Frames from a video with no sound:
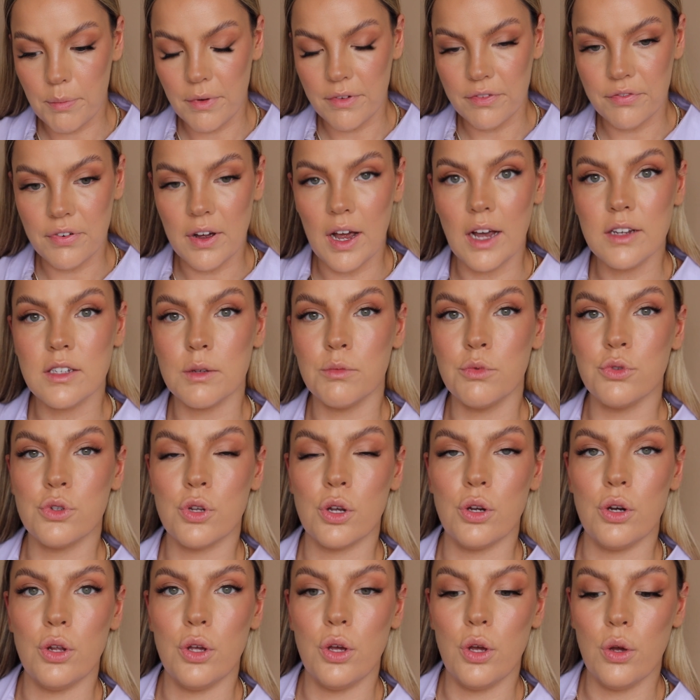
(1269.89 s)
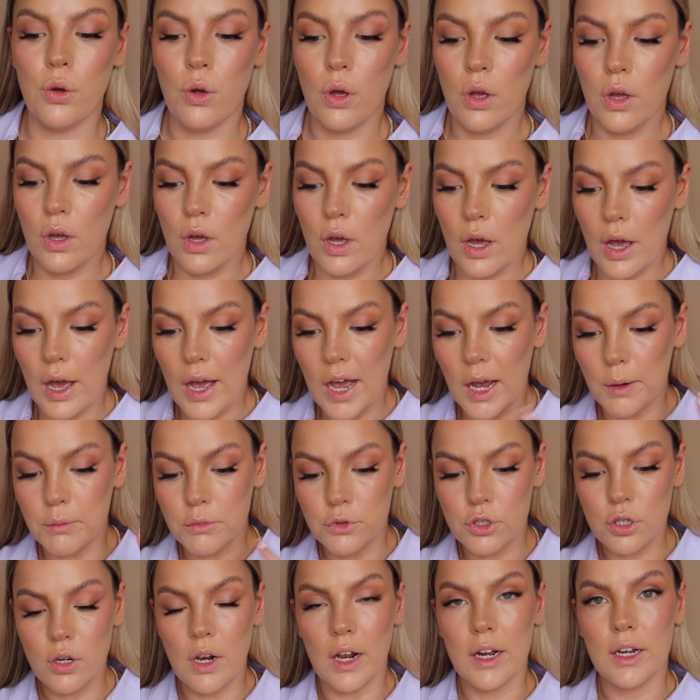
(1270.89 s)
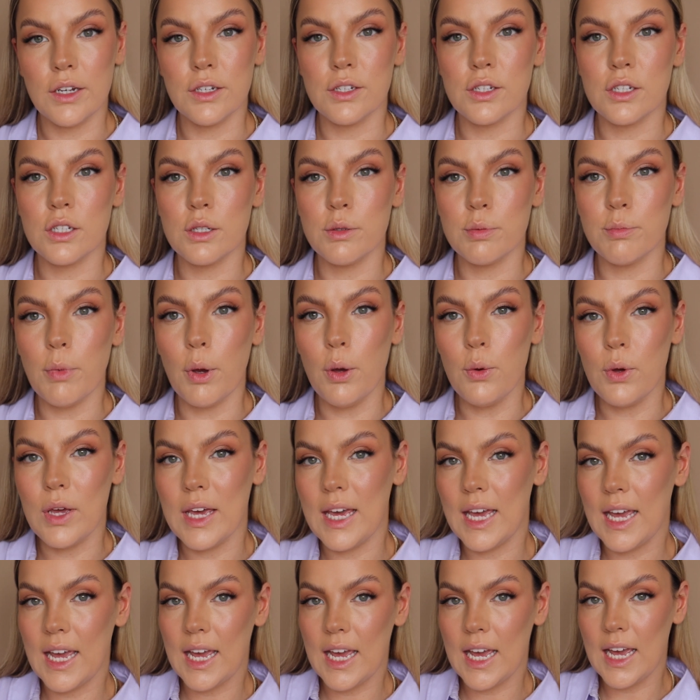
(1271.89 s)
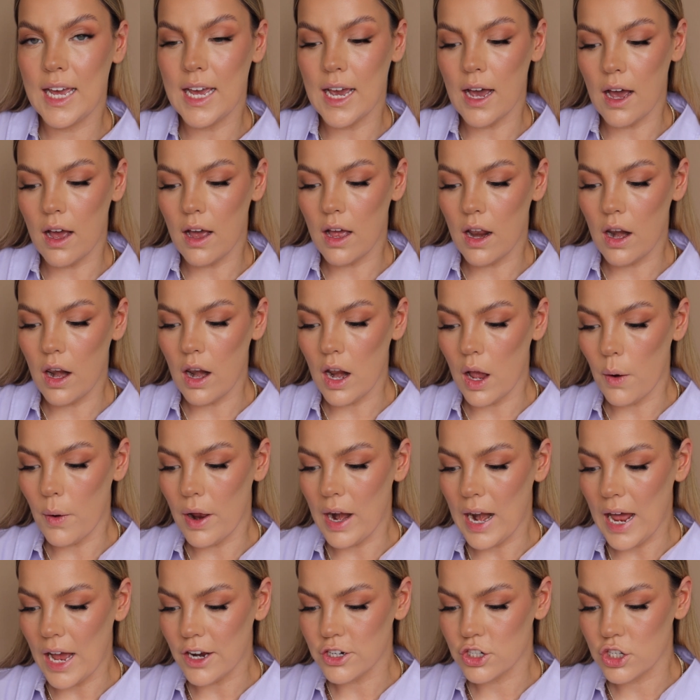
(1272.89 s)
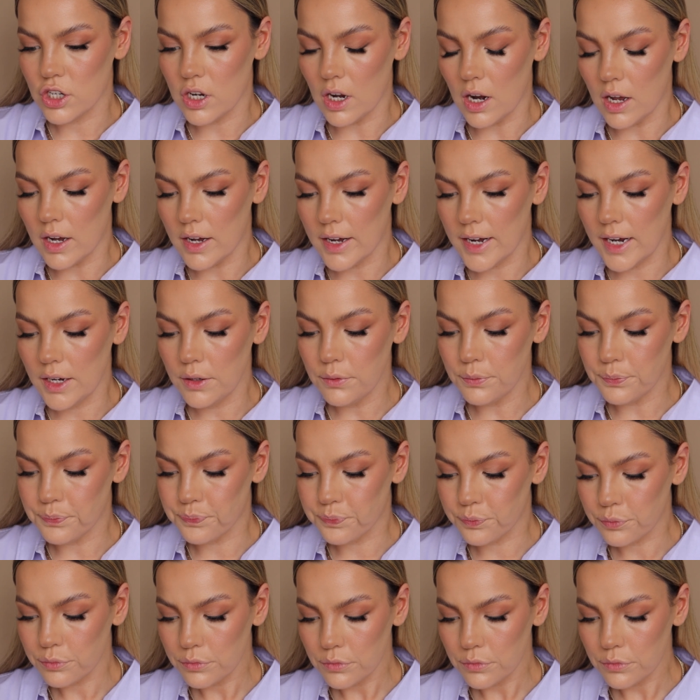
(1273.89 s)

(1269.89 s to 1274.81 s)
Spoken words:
But first I'm just going to do like a smoky lower lash line.